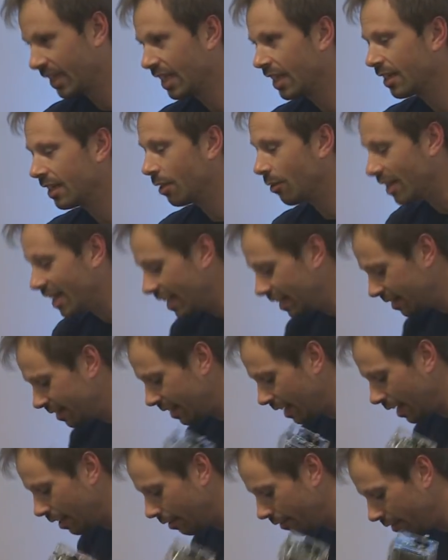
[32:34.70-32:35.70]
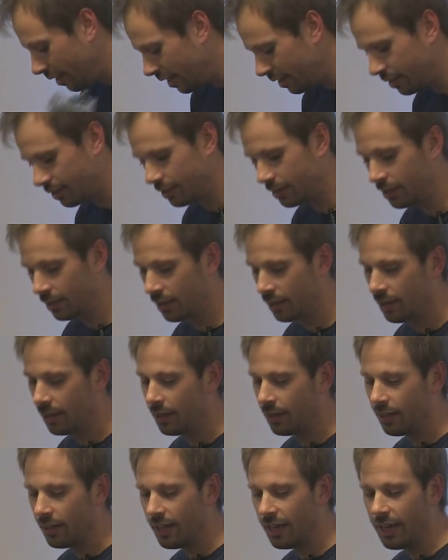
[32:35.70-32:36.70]
Now inside of this
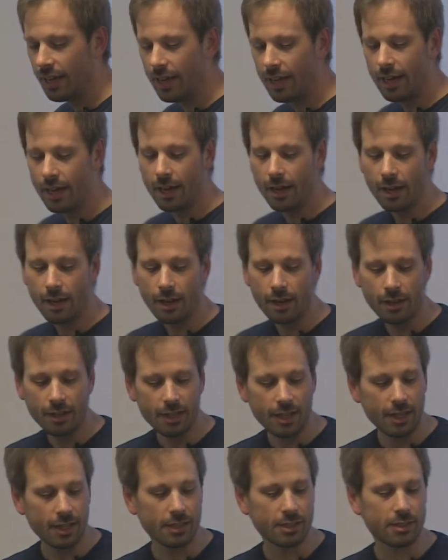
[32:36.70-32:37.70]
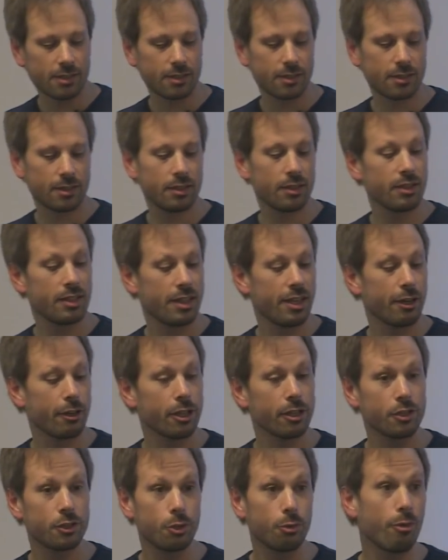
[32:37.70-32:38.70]
uh, is, there are
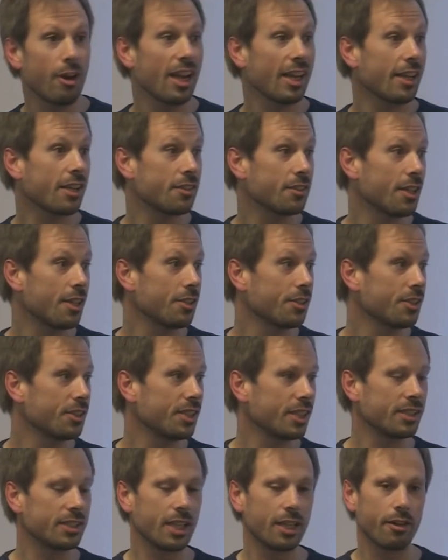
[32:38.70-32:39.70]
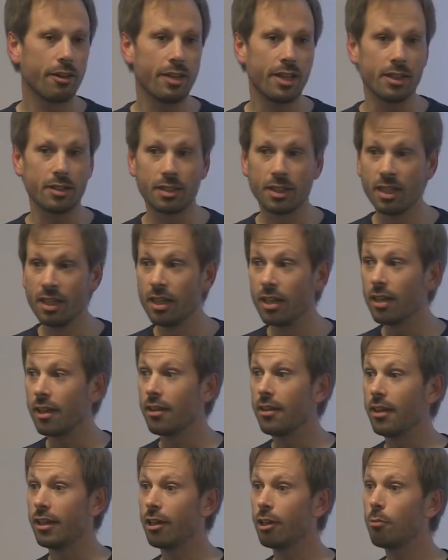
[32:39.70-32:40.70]
two rack extensions inside of this, and
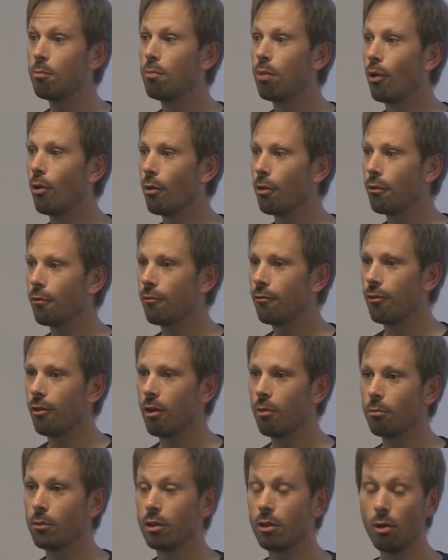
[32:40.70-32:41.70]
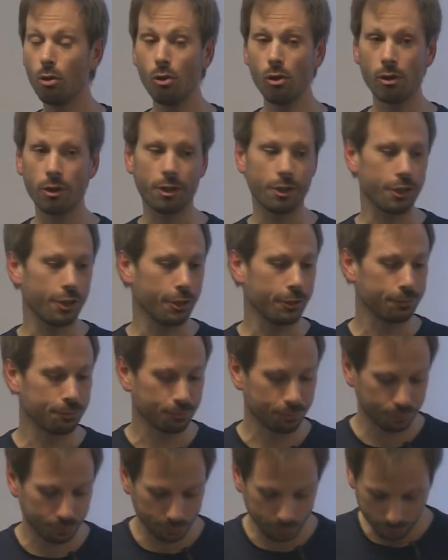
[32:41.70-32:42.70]
they are both from Korg.
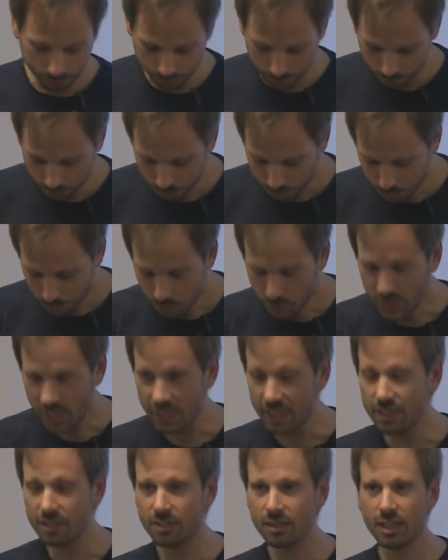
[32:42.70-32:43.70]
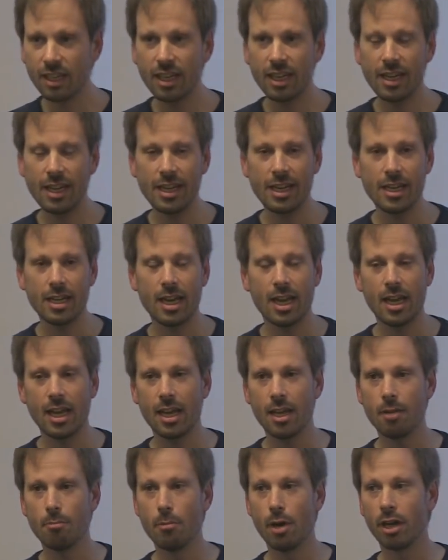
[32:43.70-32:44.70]
It's a,
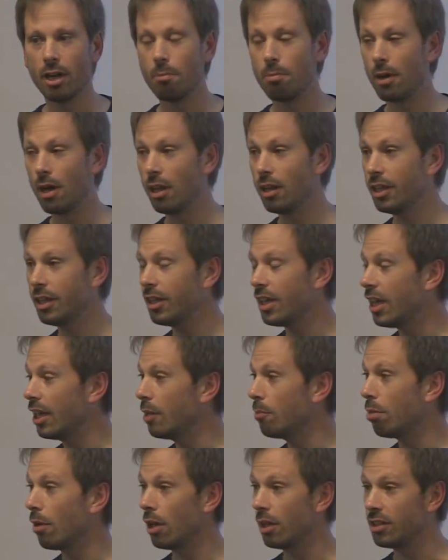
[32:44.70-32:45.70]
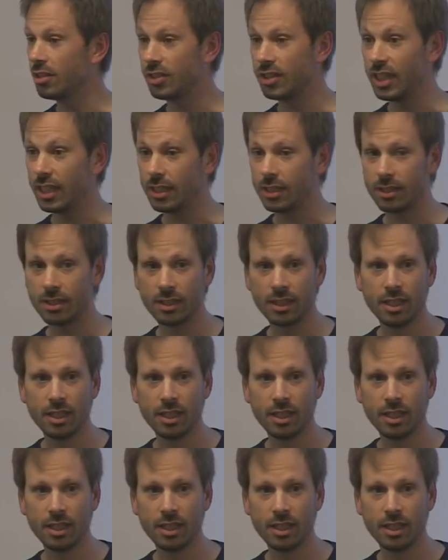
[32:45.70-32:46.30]
a Mono/Poly and a Polysix,